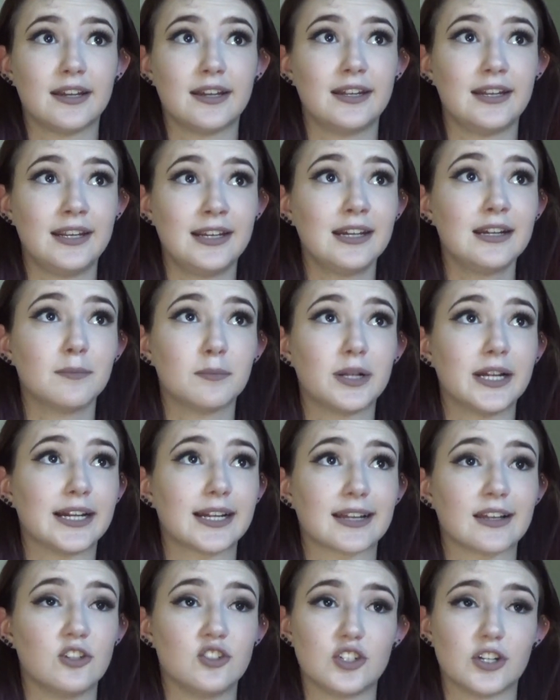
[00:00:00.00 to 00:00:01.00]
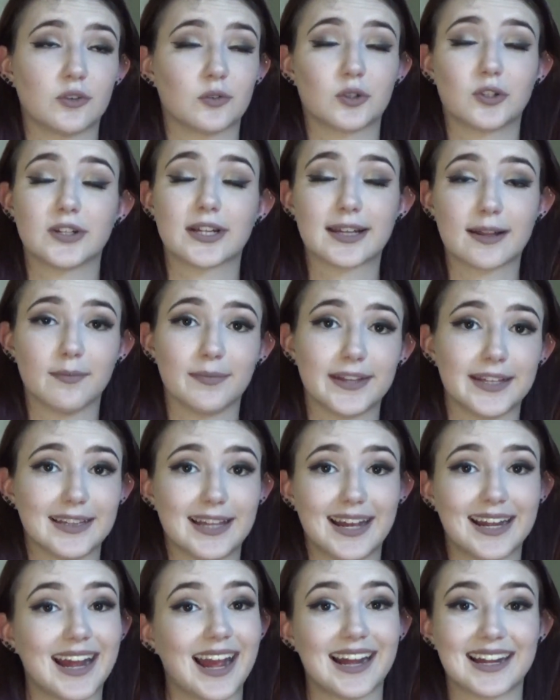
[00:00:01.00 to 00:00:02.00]
Eating plants in general is something
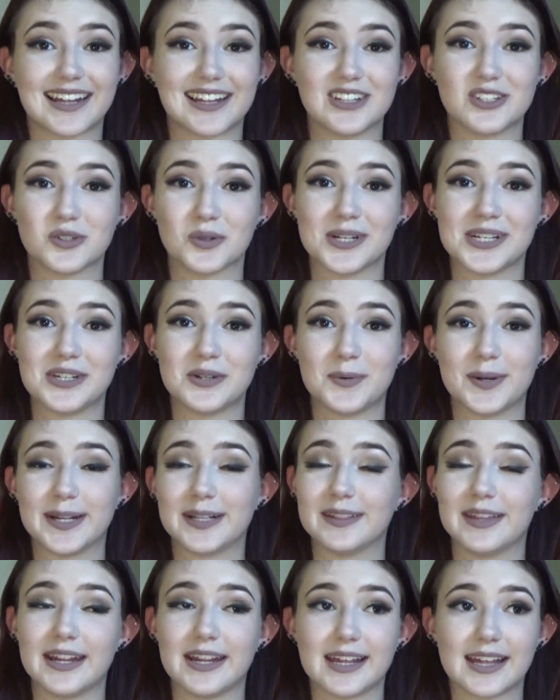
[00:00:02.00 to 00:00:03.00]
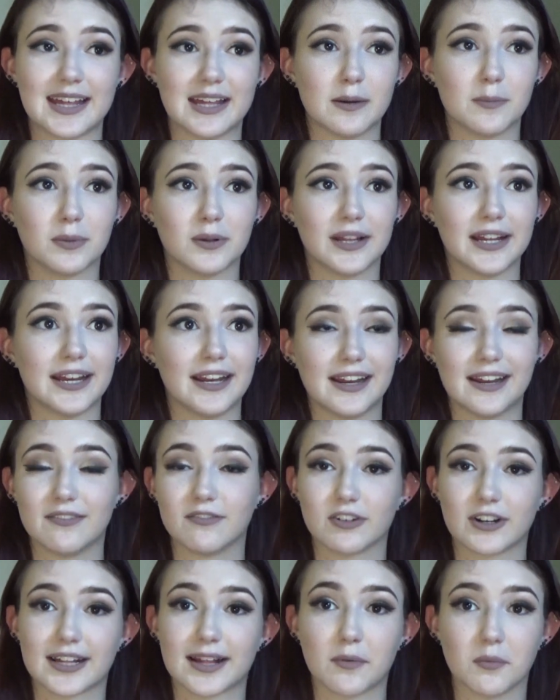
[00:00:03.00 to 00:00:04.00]
that cats enjoy doing. They see a plant
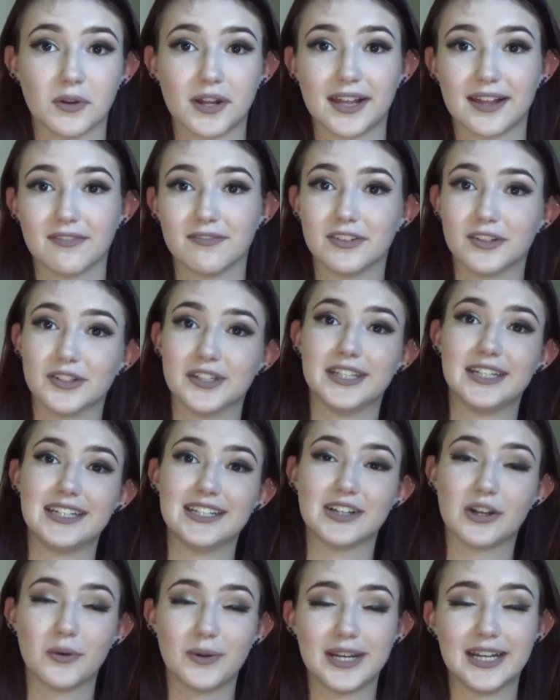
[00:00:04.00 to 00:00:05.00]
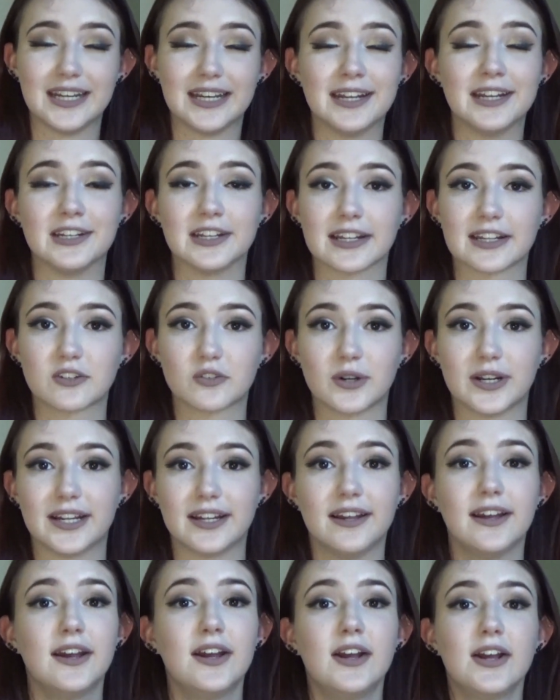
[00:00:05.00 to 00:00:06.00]
and for some reason feel the need to go eat it and destroy
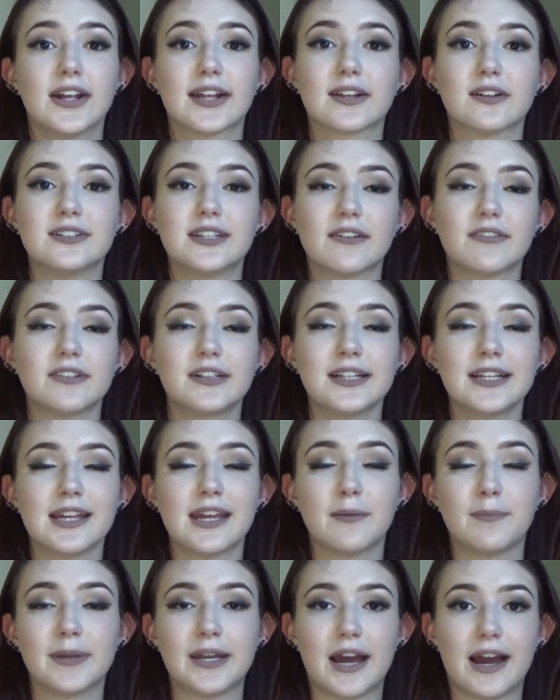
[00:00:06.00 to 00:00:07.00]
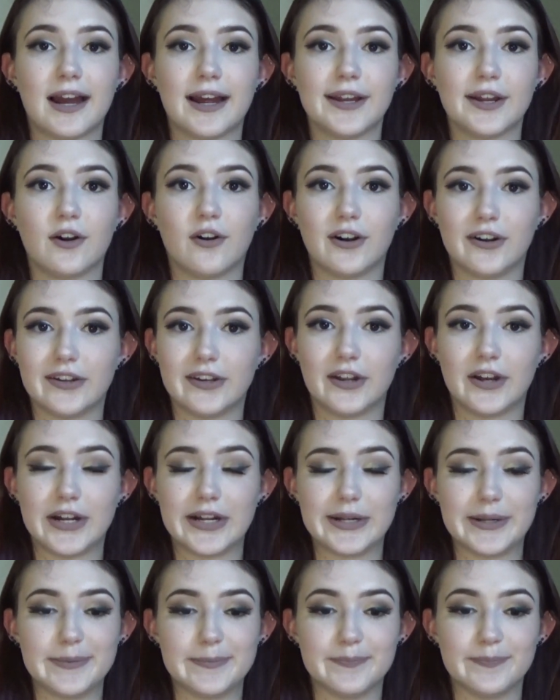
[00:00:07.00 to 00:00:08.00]
it. So definitely keep an eye
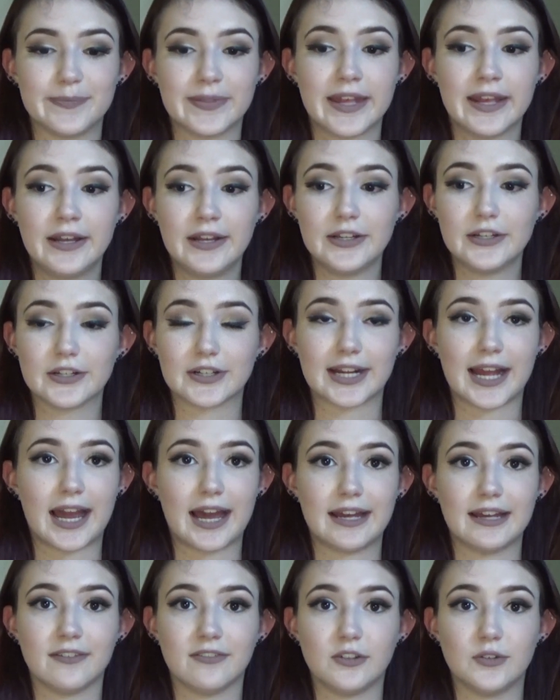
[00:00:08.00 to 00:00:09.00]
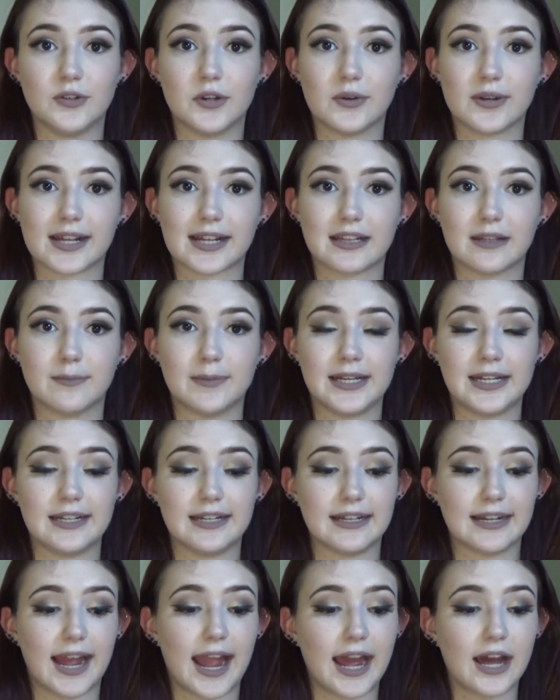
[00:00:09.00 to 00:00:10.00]
on your cat if you notice them
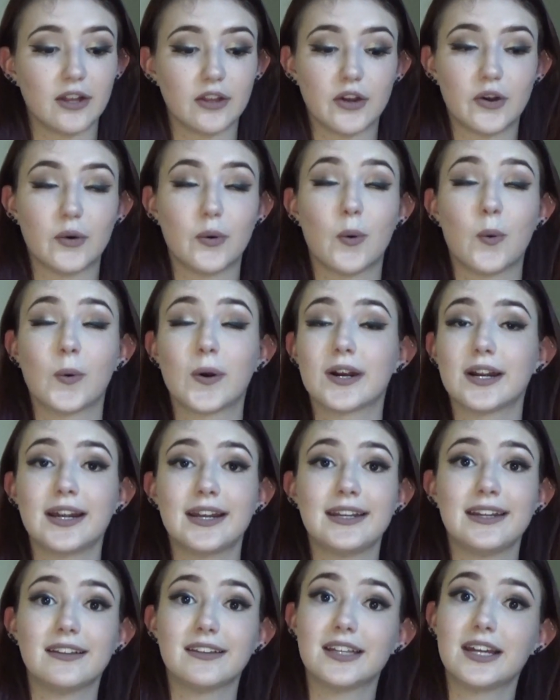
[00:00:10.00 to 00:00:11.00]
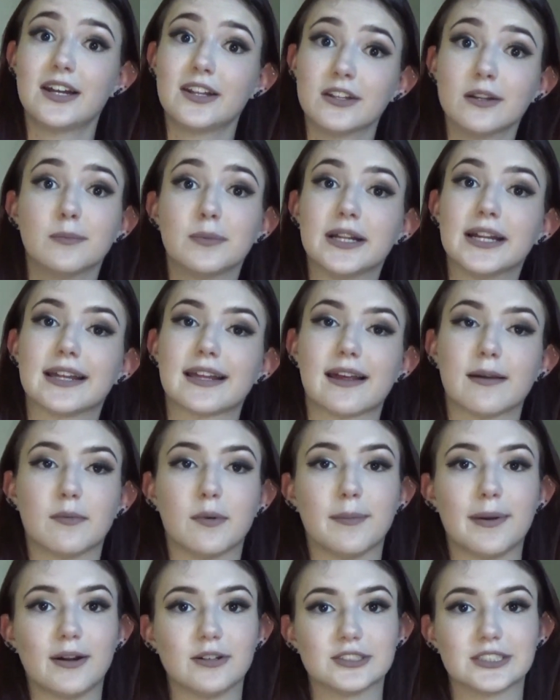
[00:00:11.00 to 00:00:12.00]
eating aloe or any of the other plants I'm
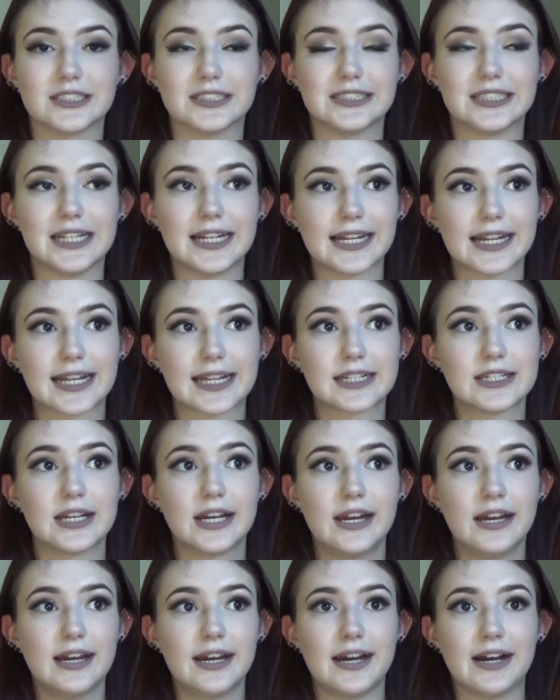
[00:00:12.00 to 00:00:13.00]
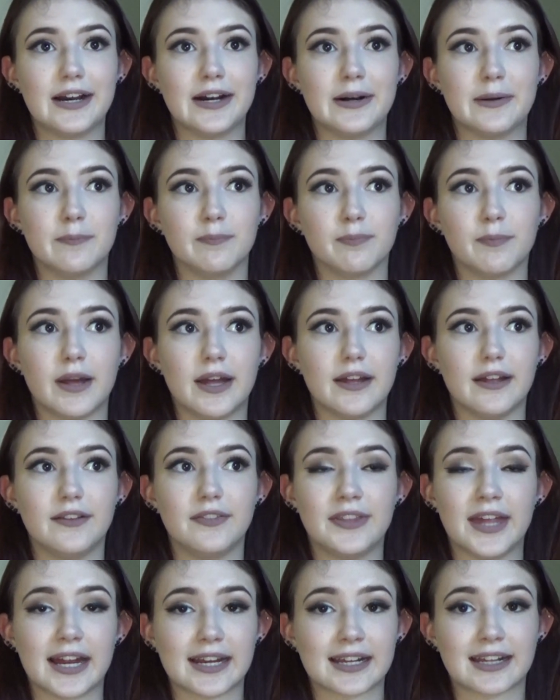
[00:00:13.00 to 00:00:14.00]
about to list.
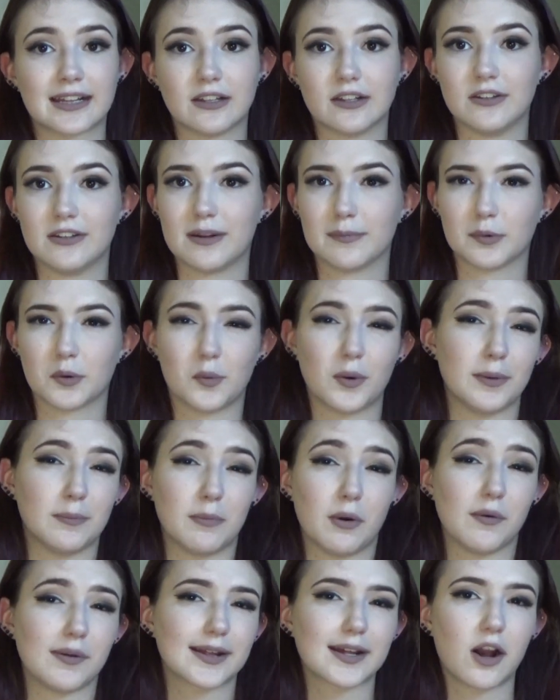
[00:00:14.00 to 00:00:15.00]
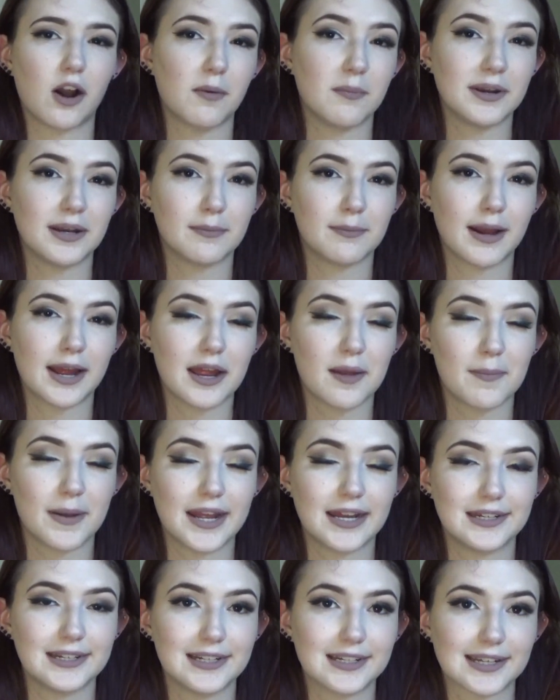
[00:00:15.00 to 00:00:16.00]
But that's the number one most common in my
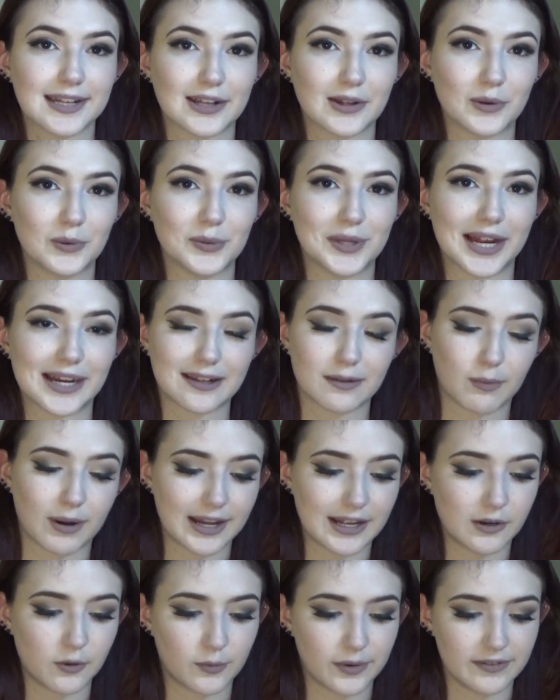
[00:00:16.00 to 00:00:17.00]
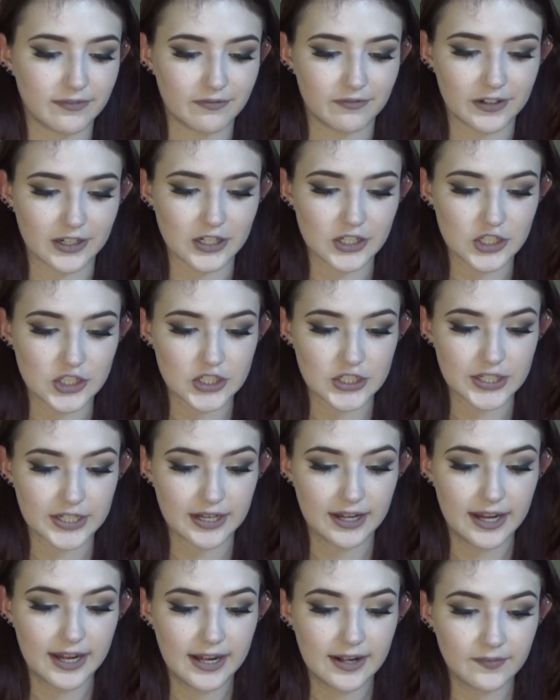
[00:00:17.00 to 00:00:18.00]
opinion, so that's why it went first.
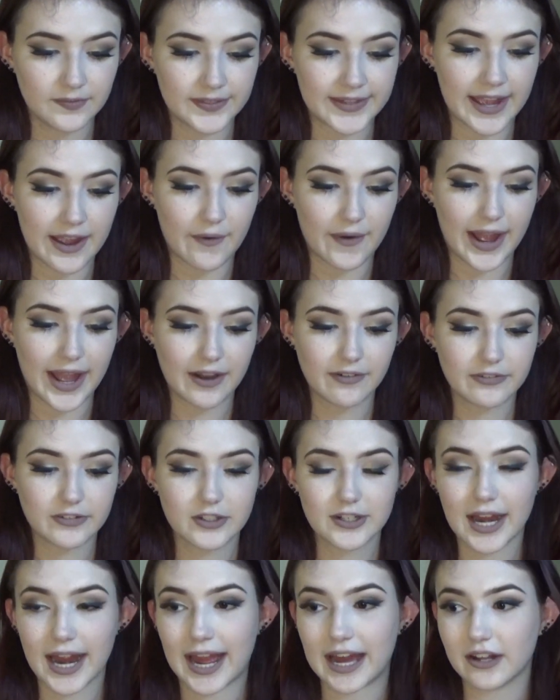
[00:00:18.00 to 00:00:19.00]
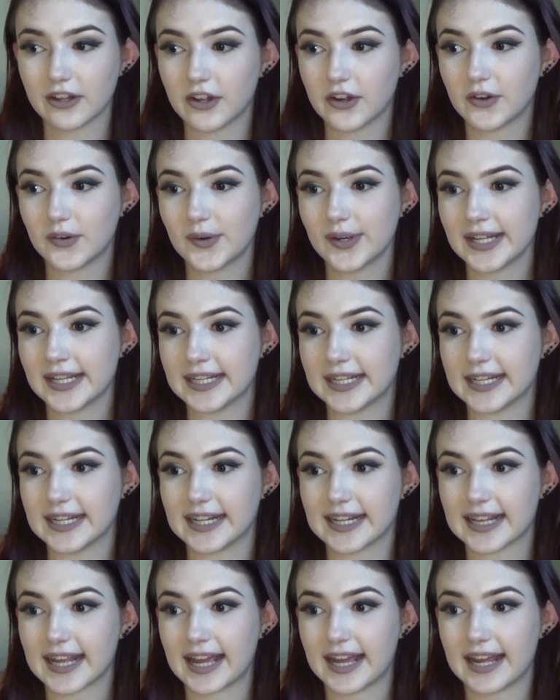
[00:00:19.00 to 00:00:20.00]
Now, after aloe
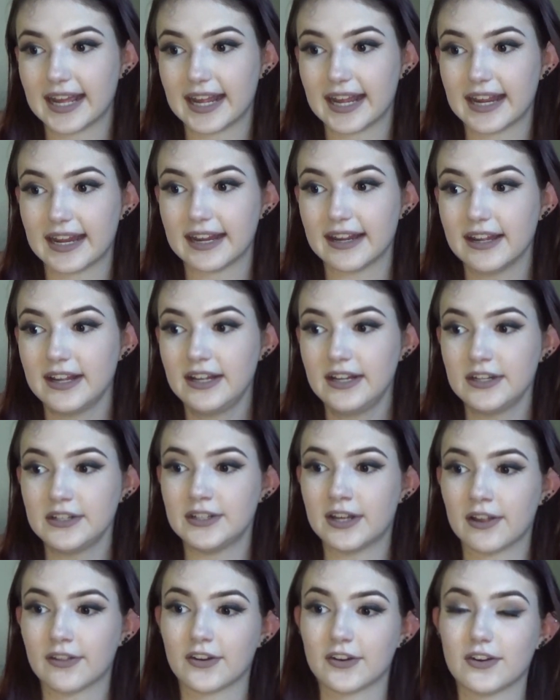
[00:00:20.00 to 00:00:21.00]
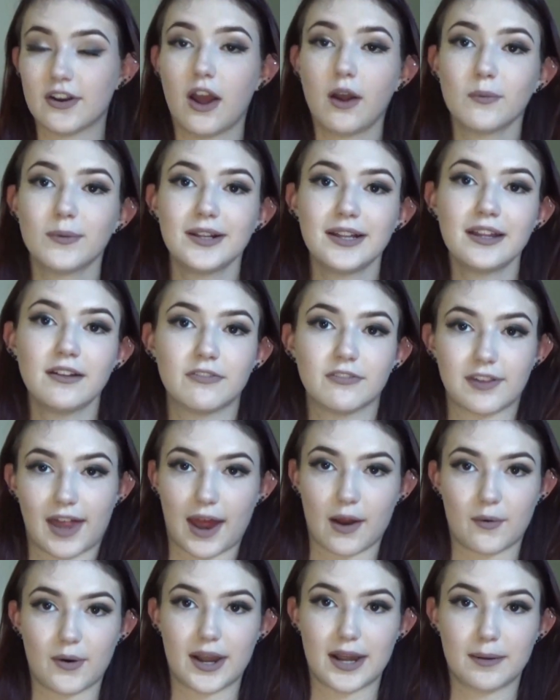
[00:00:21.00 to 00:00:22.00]
is another not really
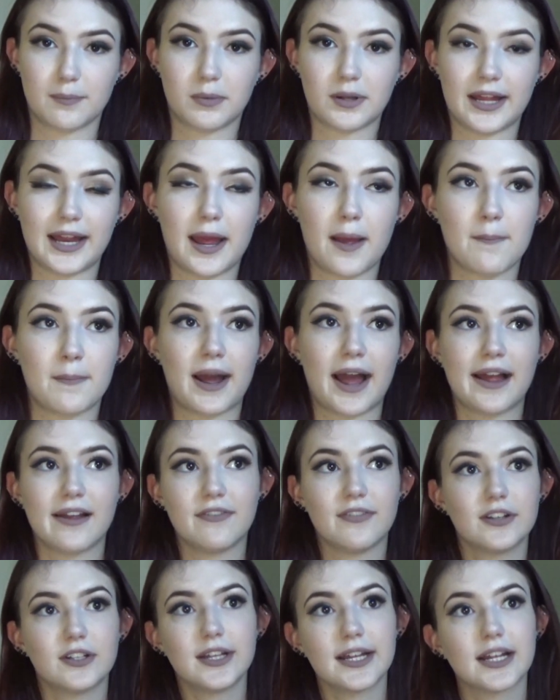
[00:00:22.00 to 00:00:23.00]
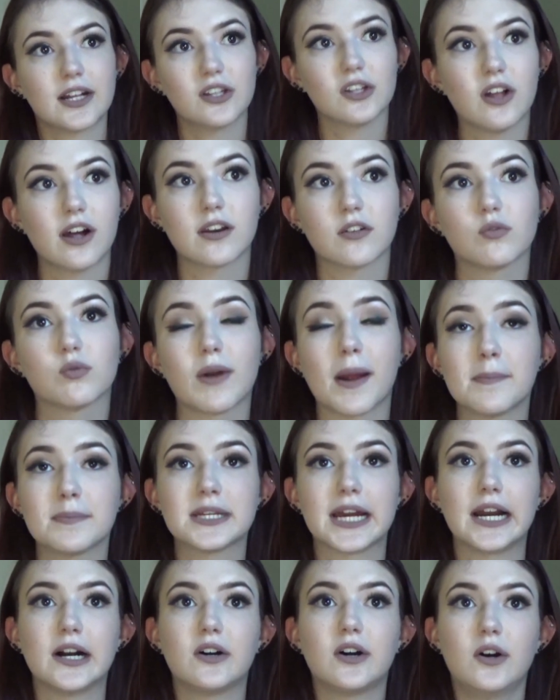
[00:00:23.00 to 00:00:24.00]
flowering plant, but I feel like a lot of
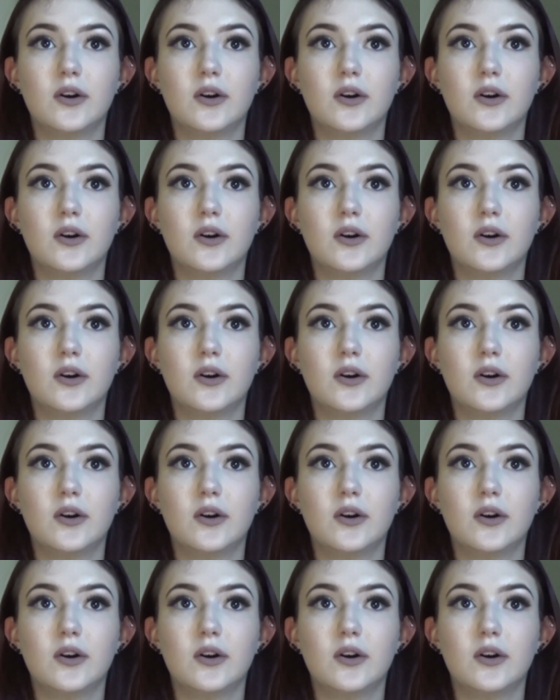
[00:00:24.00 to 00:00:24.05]
reptile